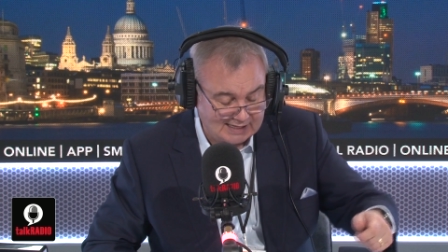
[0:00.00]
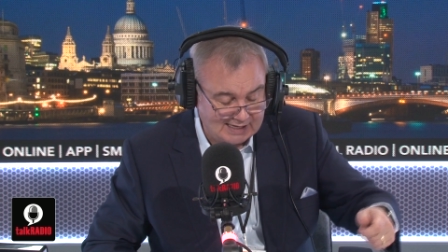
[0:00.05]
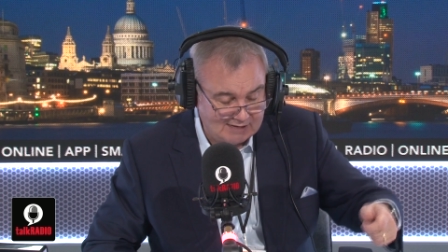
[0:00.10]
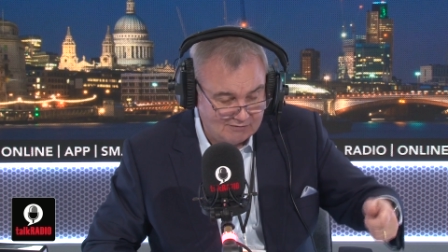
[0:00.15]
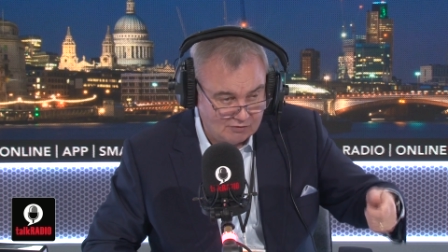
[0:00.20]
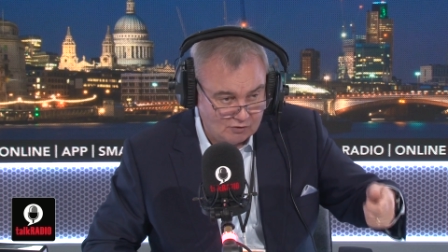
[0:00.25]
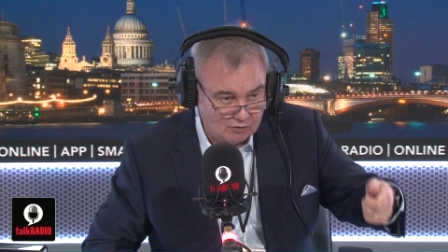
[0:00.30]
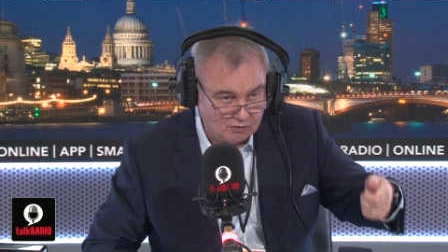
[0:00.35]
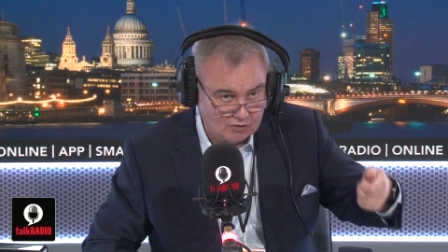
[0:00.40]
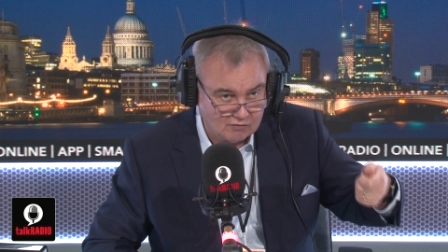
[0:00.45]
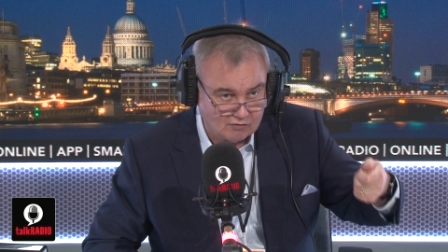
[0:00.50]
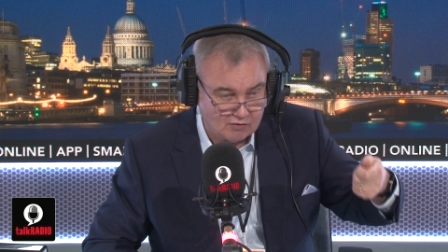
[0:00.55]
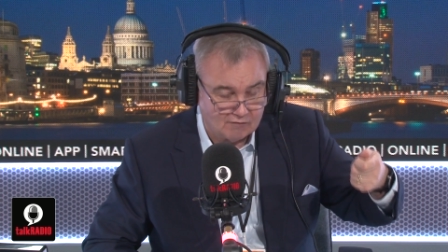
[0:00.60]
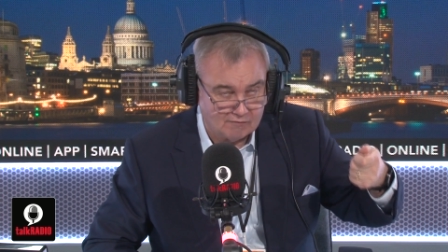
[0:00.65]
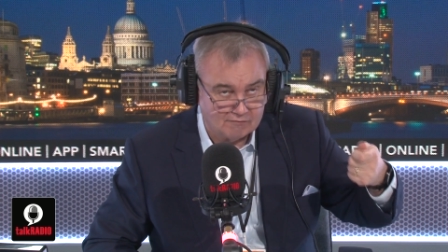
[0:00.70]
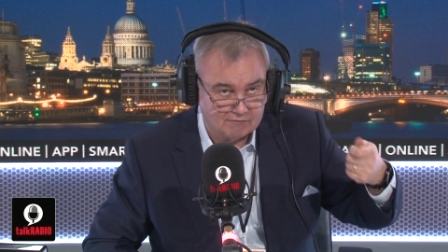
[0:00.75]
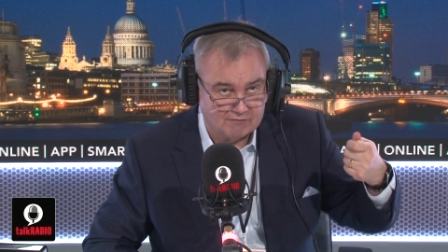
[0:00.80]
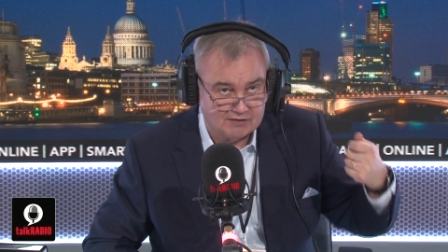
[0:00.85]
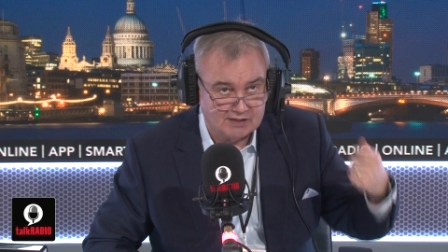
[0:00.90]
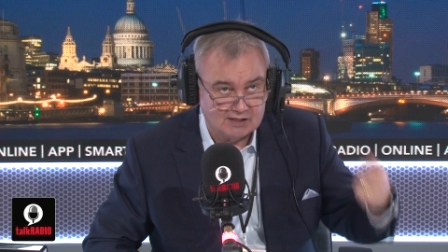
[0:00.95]
even though you've got
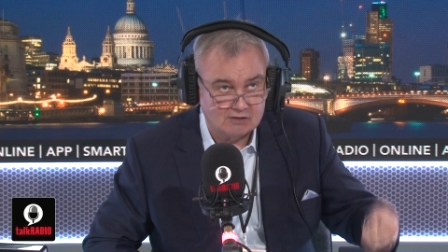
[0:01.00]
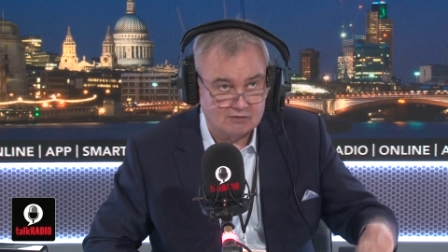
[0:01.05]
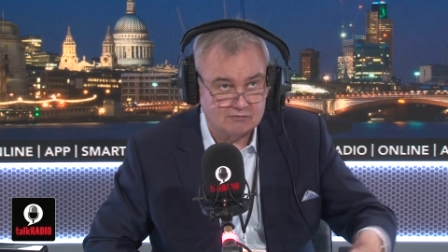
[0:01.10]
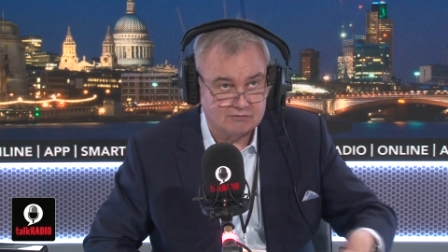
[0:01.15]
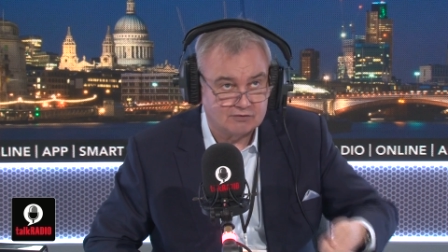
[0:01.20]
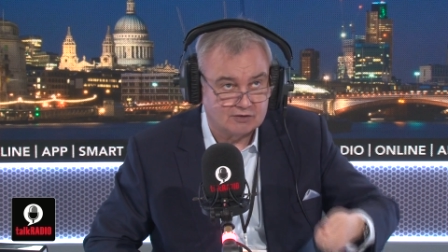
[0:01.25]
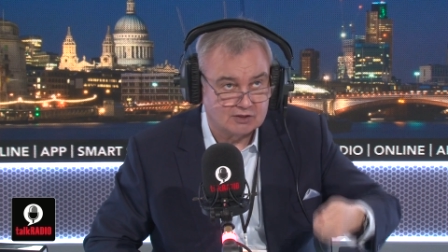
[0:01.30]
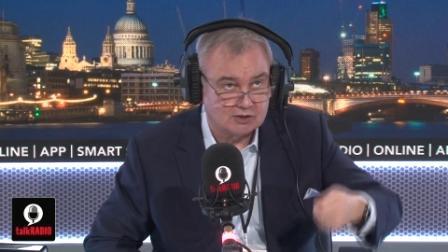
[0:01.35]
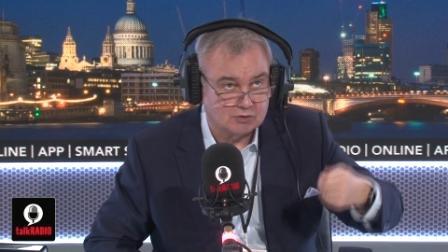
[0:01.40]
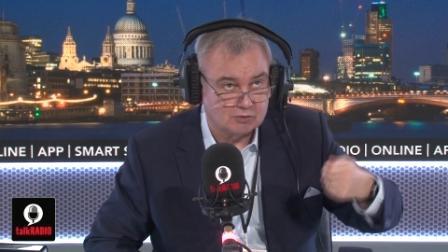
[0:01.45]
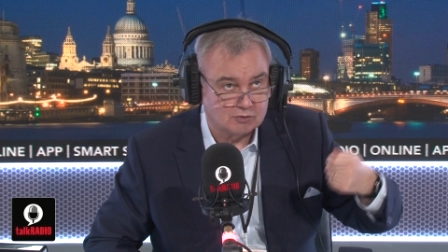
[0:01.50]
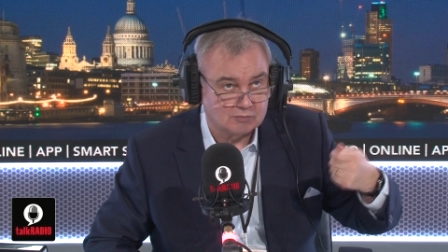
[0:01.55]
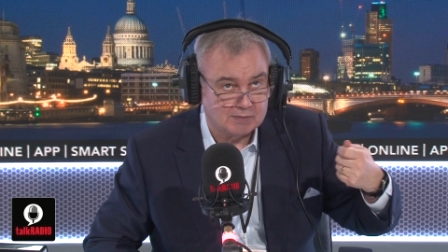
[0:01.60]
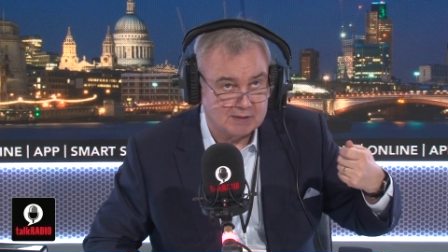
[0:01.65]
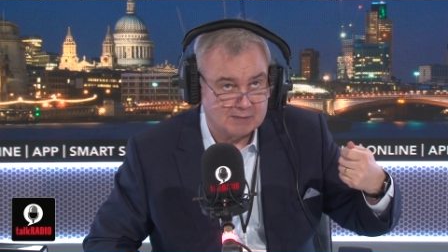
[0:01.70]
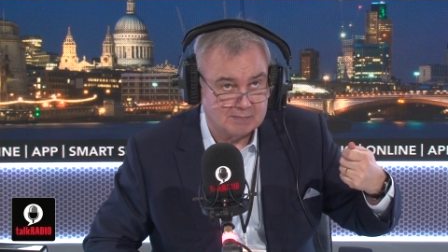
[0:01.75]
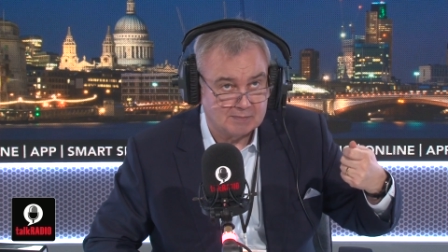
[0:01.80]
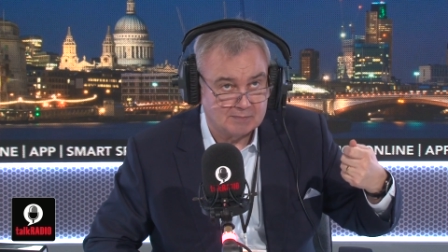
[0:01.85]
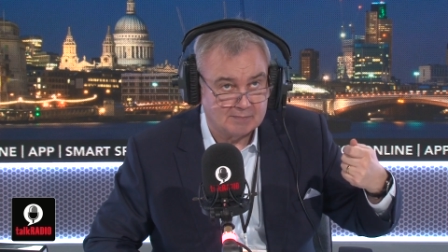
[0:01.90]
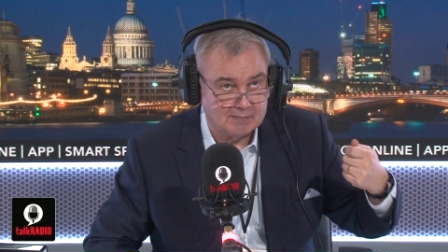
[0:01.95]
video footage which
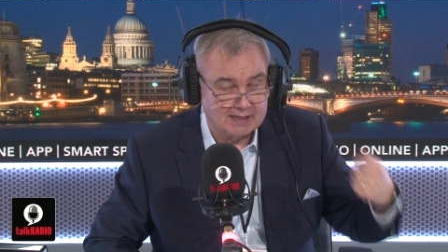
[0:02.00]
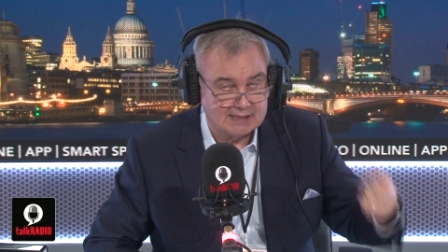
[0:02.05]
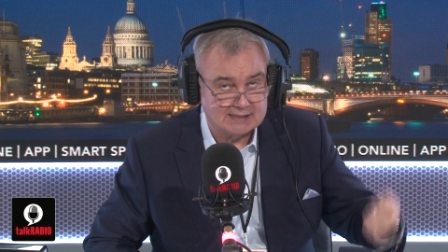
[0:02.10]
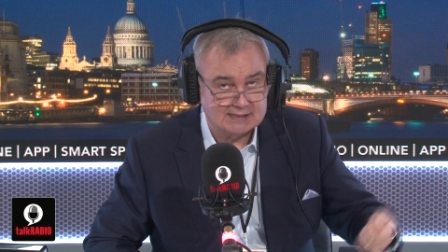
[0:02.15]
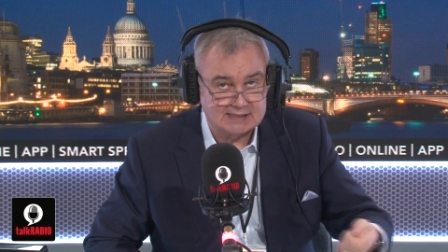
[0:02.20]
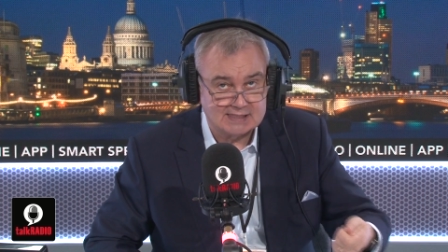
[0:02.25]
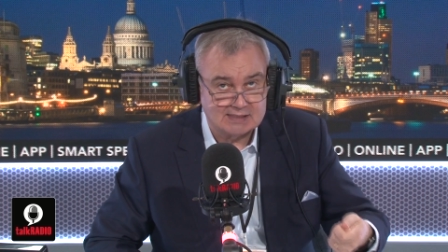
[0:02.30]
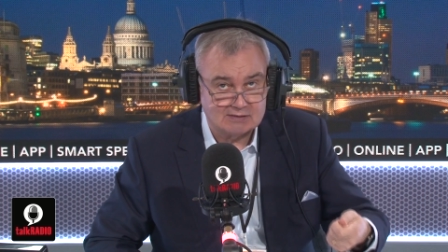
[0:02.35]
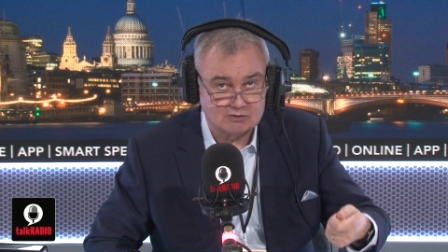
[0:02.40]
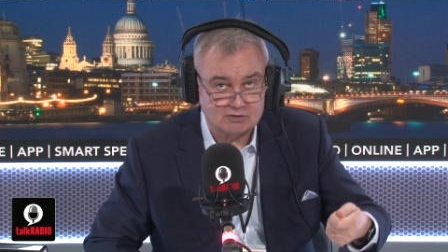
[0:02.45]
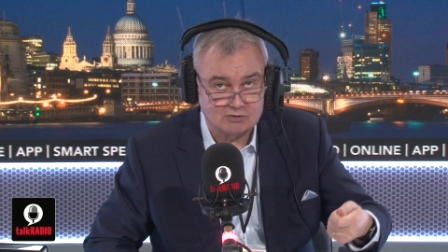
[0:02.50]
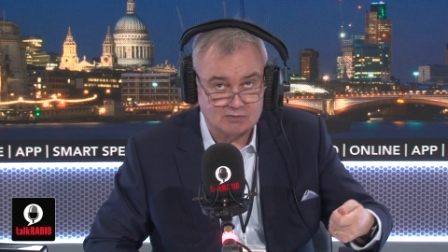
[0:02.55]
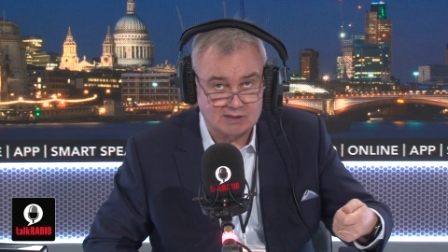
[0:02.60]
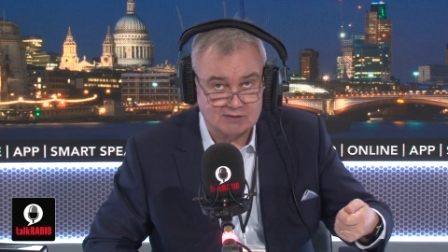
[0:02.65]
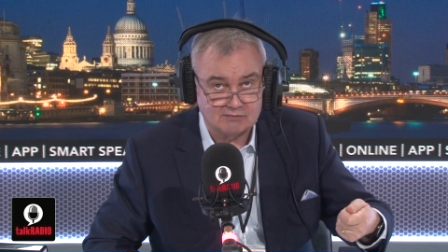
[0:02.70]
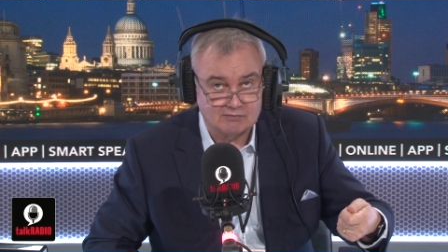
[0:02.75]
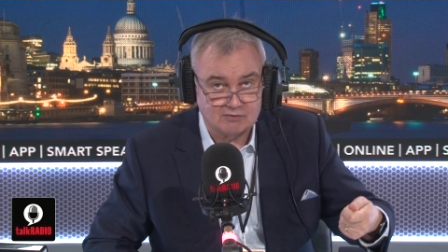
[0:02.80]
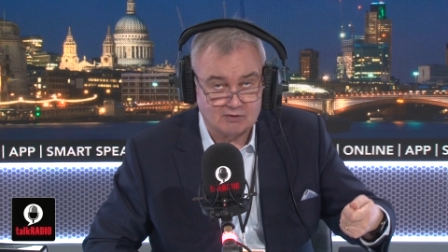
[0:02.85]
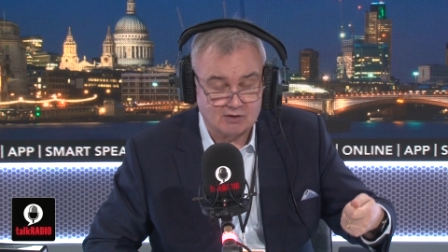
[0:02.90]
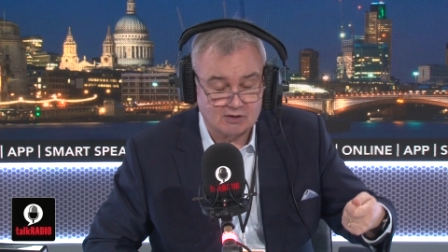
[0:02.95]
people may see on
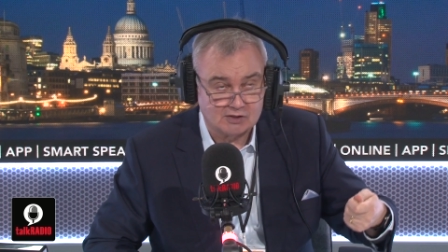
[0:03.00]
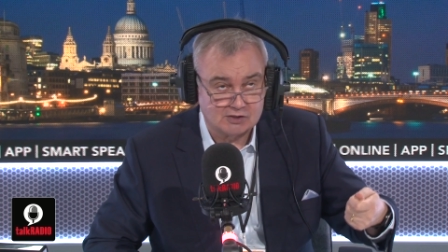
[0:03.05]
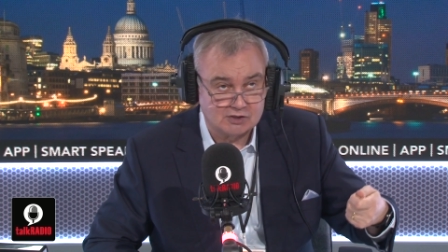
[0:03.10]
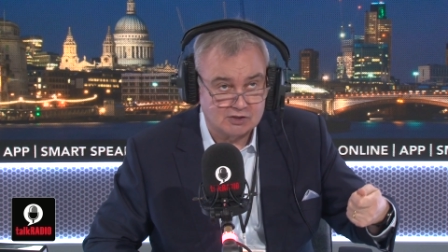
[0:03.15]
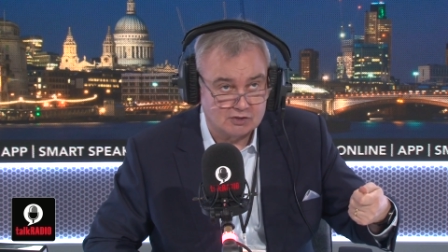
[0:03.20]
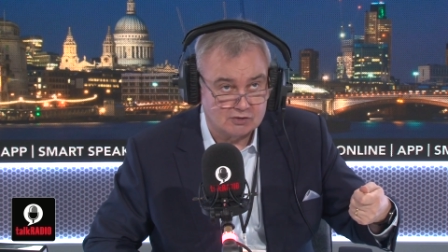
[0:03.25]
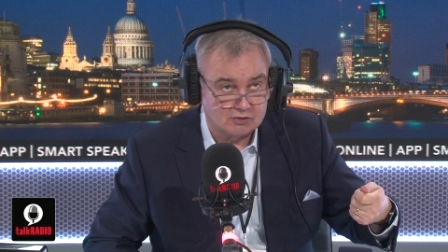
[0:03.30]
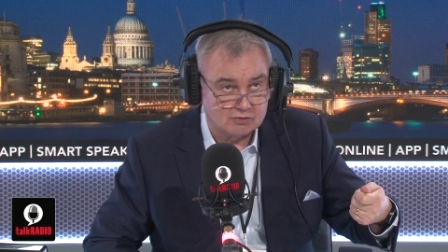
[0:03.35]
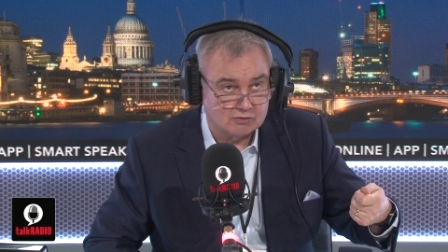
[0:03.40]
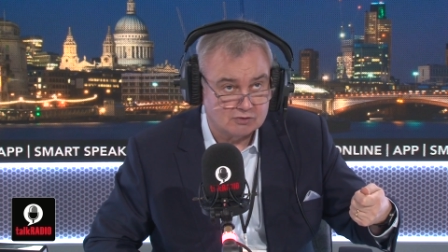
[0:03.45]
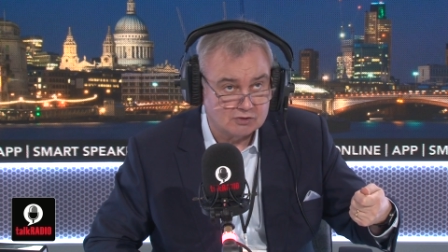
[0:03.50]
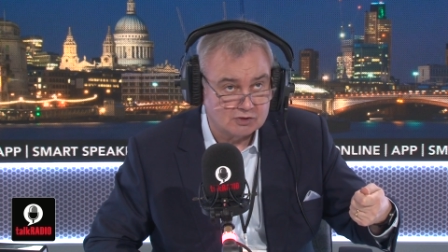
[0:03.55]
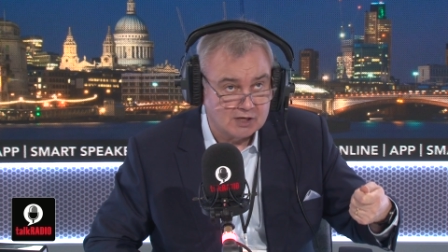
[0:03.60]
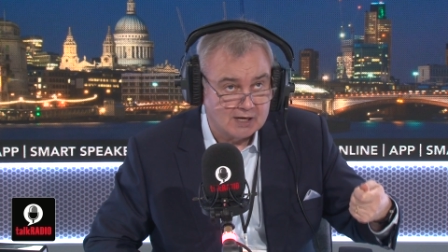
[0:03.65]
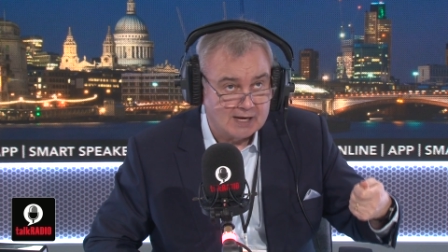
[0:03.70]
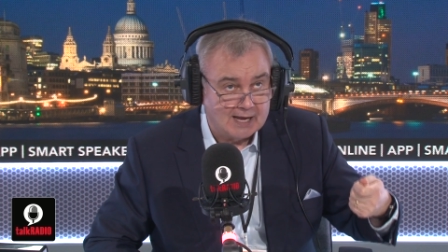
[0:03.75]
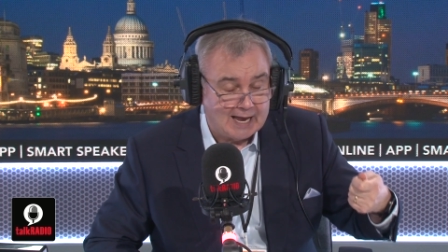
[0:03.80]
24 hour news.